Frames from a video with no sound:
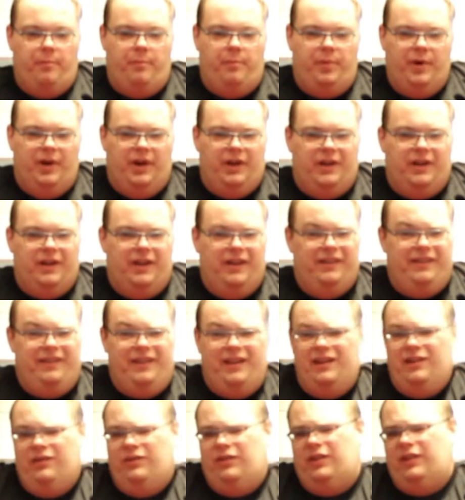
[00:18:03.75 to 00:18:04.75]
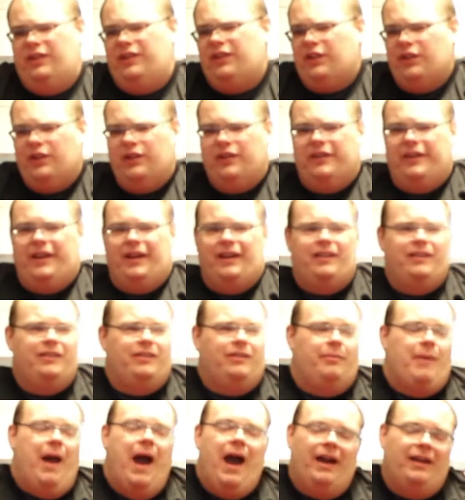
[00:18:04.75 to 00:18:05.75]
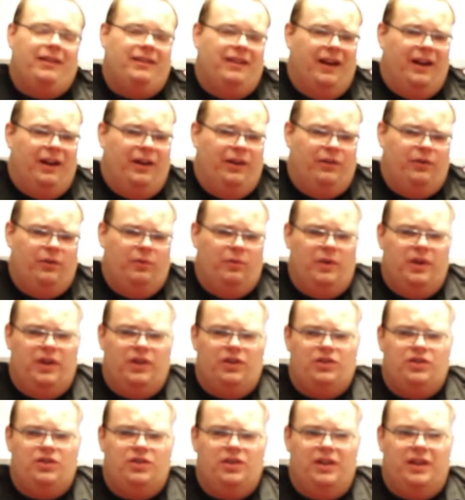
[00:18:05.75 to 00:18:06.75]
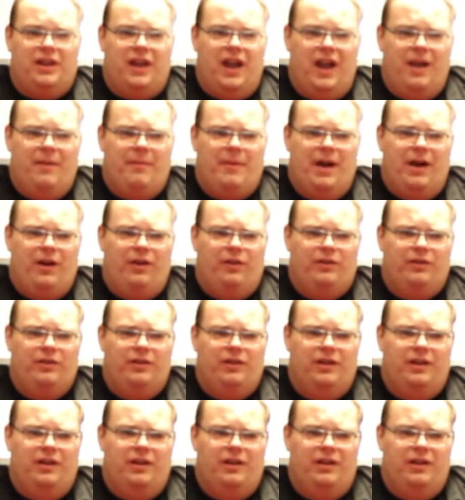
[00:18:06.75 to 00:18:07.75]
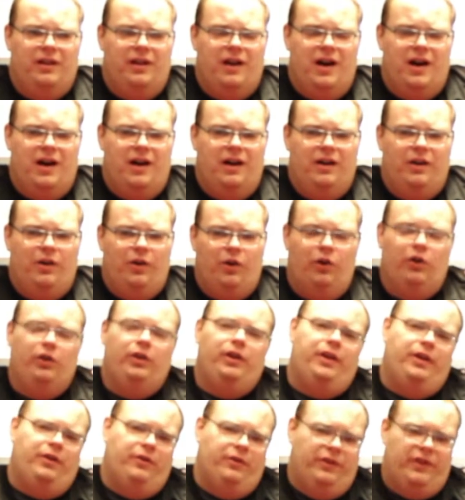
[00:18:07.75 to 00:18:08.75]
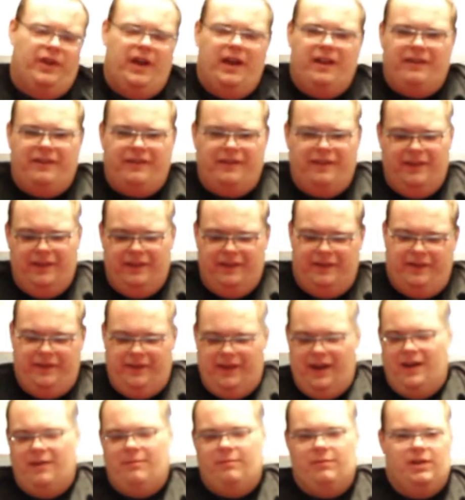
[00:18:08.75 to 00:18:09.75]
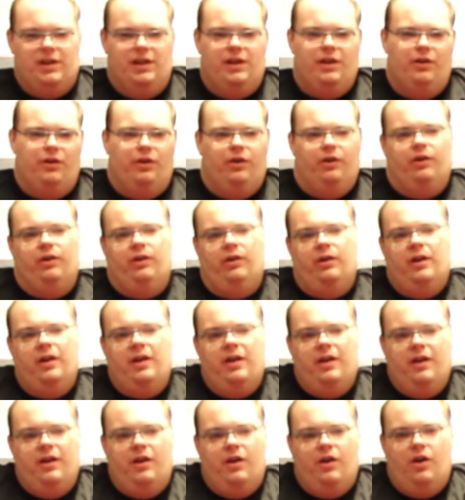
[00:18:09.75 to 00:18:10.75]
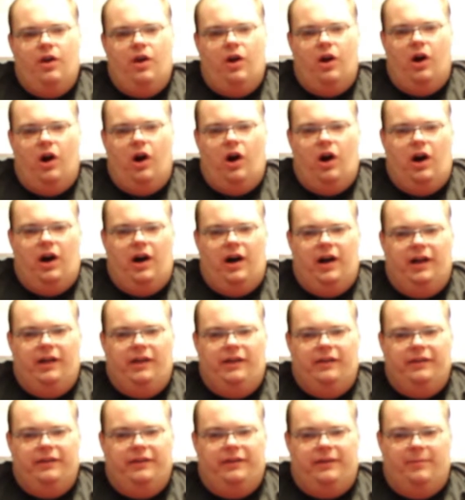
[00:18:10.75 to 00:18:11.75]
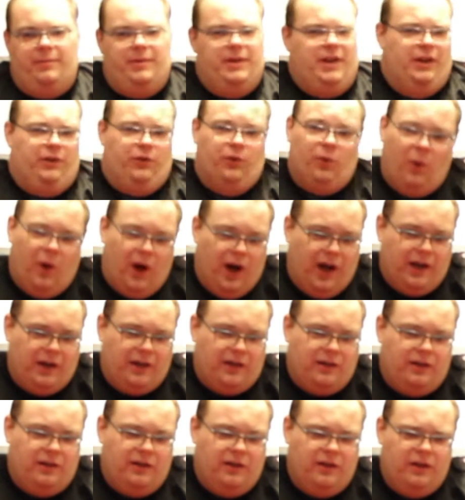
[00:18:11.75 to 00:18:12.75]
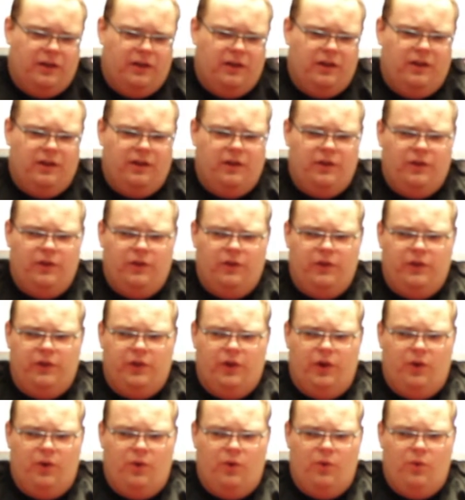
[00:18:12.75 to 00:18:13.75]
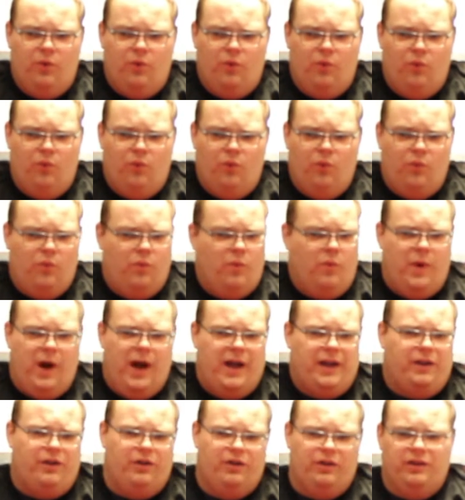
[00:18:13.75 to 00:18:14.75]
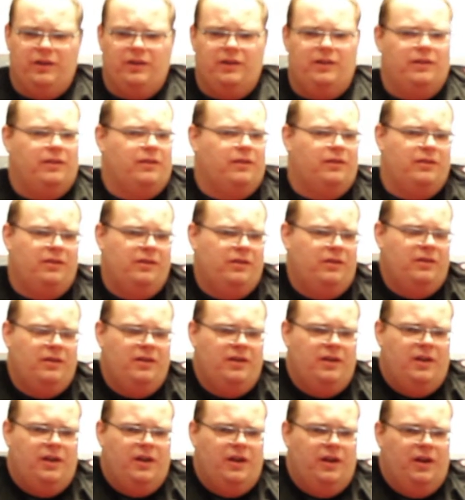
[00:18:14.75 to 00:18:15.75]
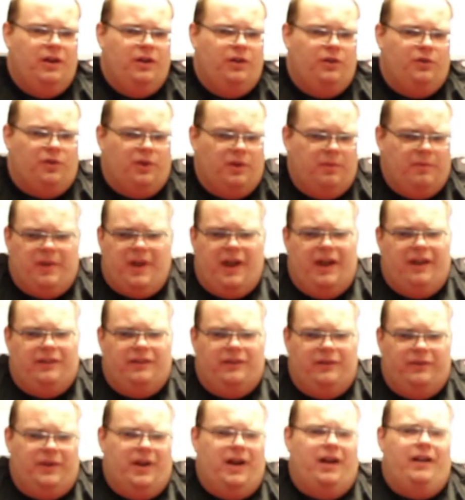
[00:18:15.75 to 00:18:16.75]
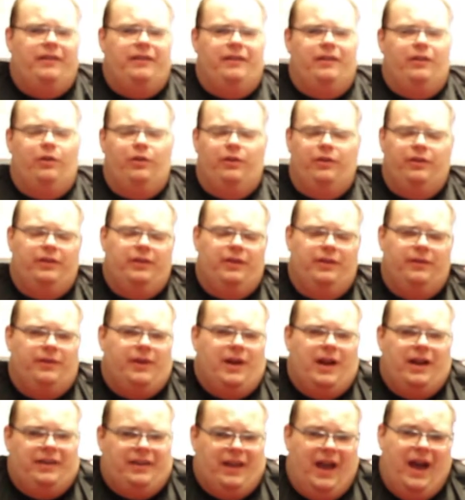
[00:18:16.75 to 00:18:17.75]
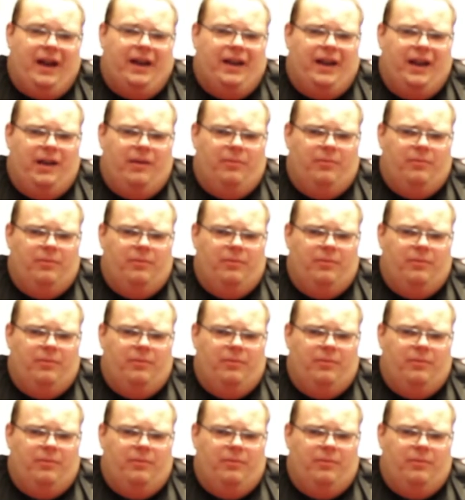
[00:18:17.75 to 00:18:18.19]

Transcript: But it's not even as good as like SmackDown, which came out earlier this same year on the PS1. So why couldn't the Dreamcast have gotten that game?